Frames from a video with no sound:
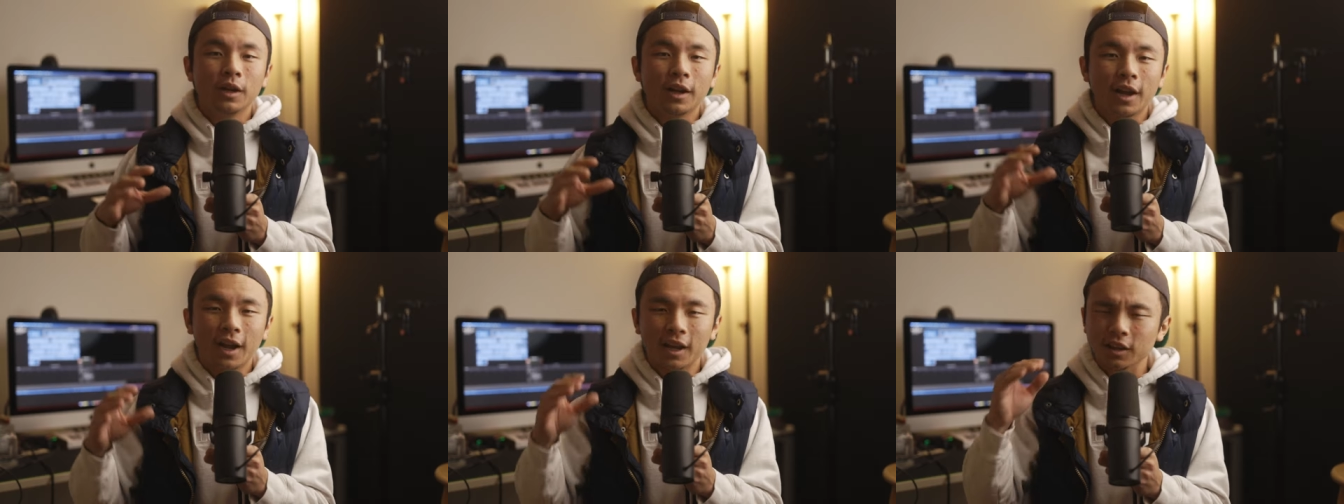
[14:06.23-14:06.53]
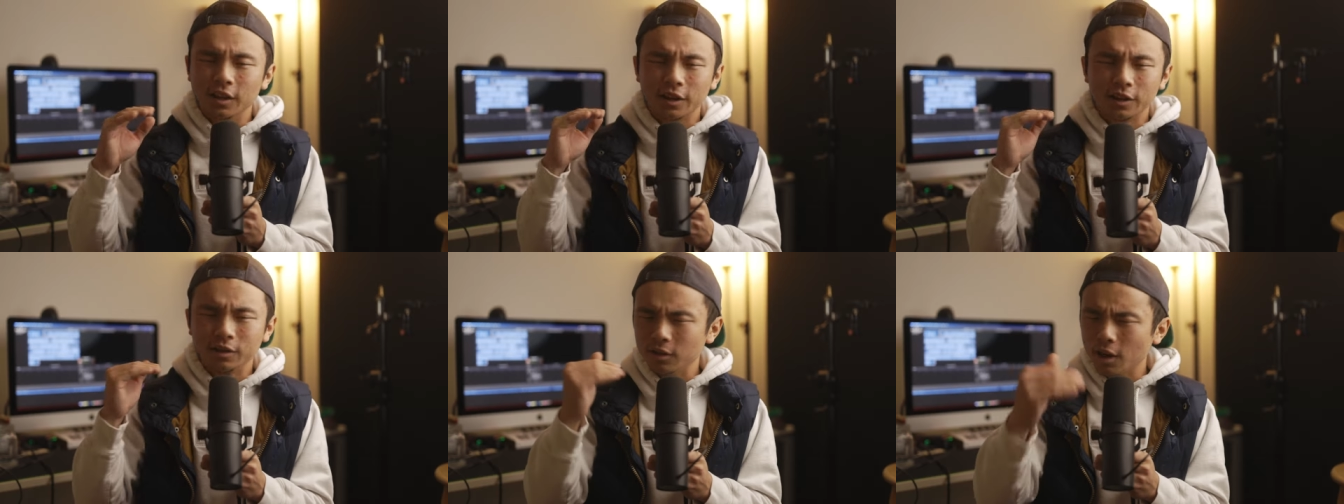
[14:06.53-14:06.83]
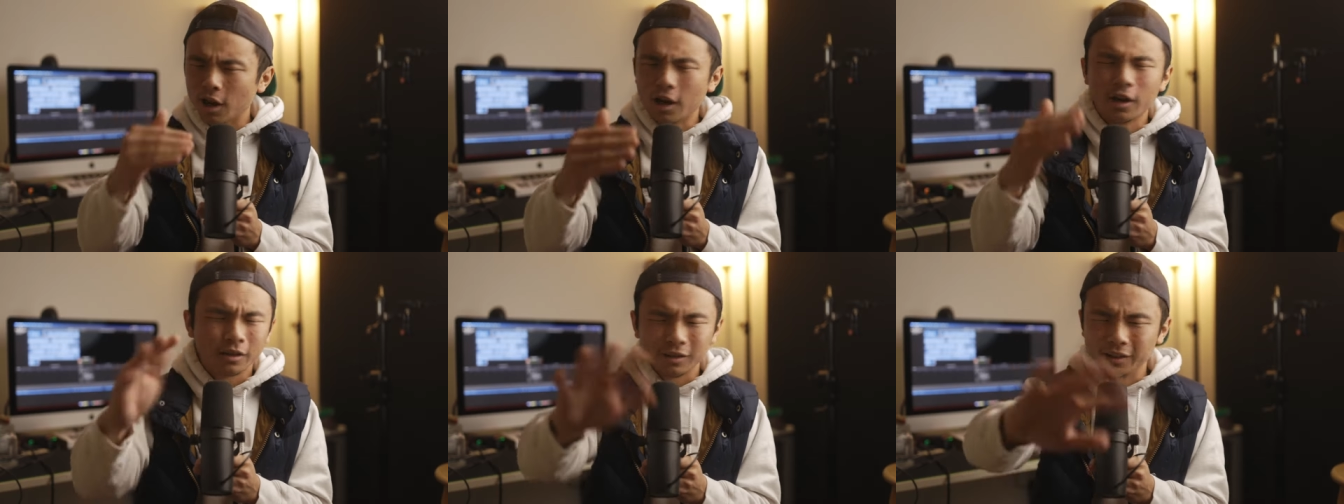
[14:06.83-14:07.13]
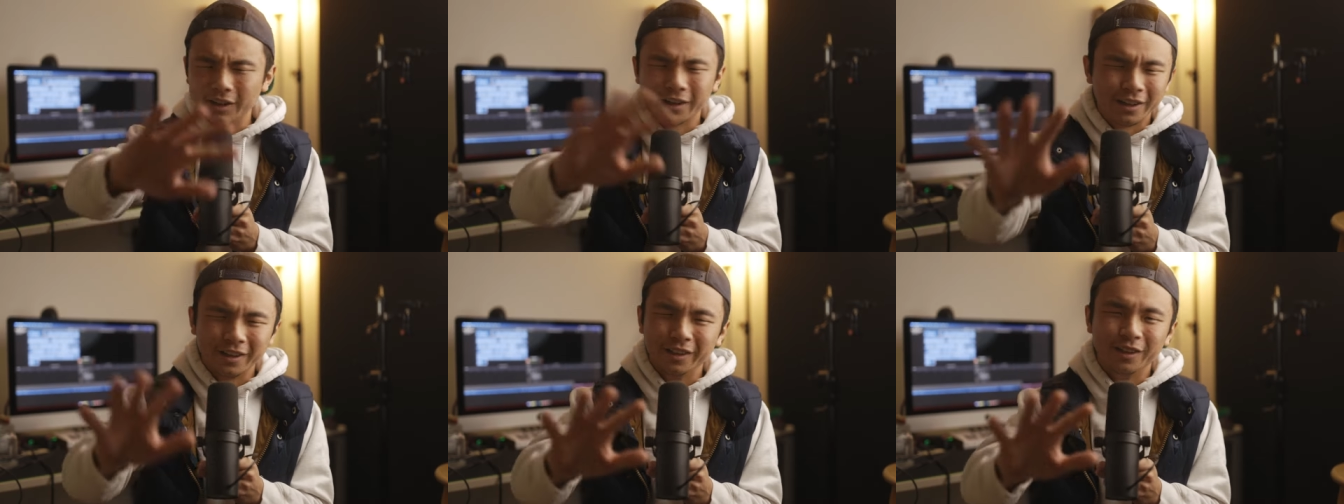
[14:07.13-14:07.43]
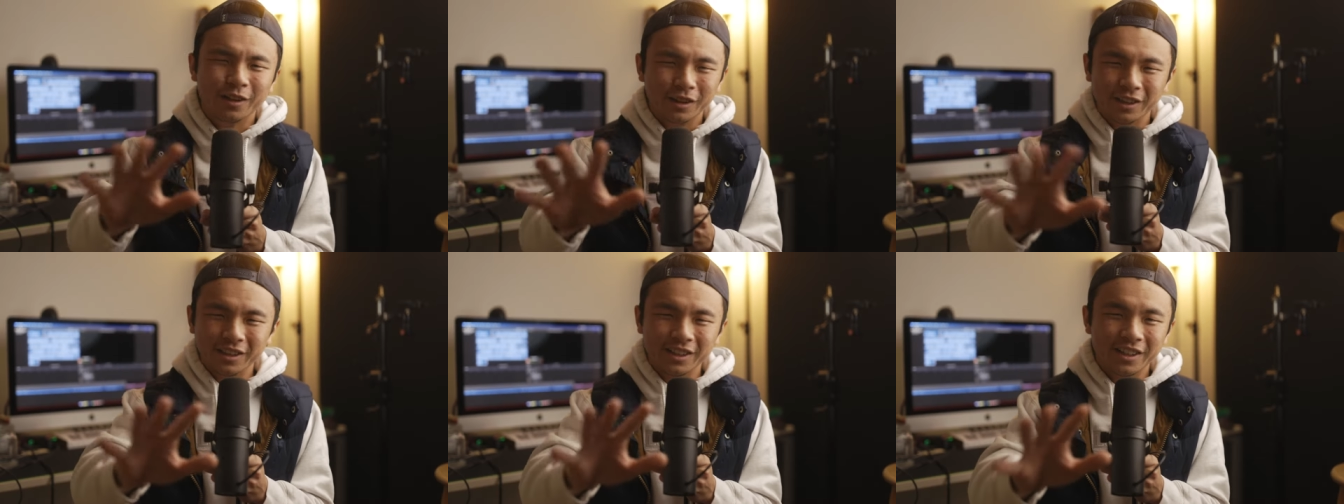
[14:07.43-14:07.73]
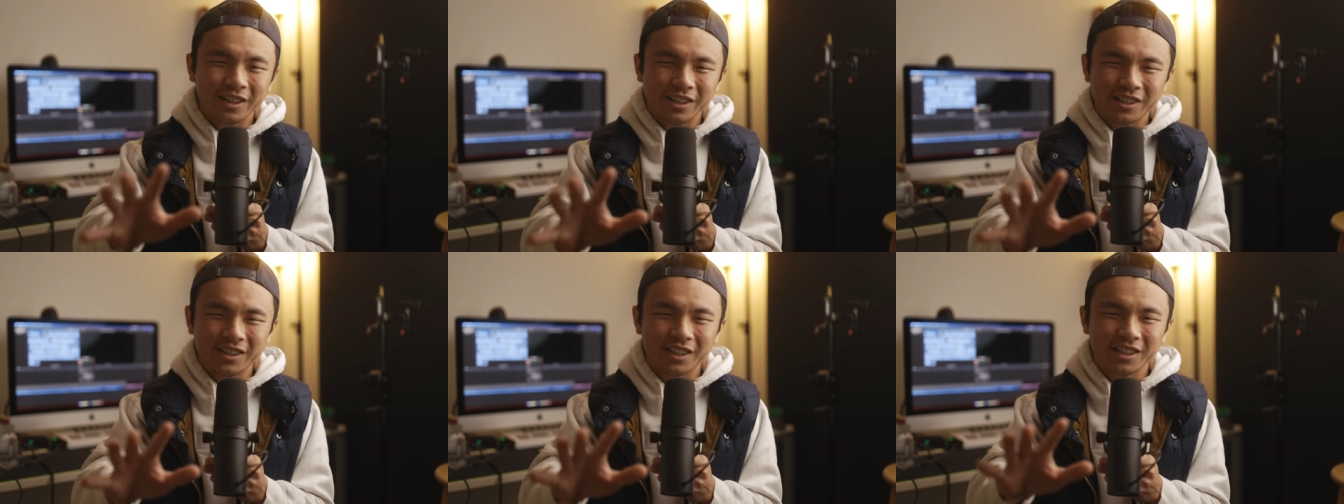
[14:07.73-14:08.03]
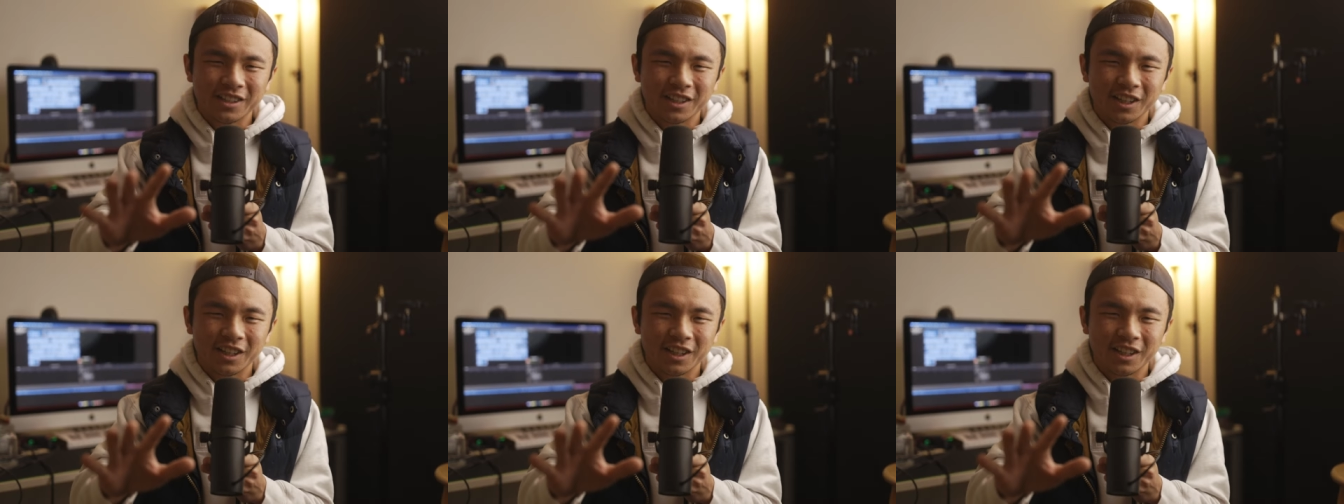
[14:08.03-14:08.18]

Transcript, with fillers: and like not like in a in a sense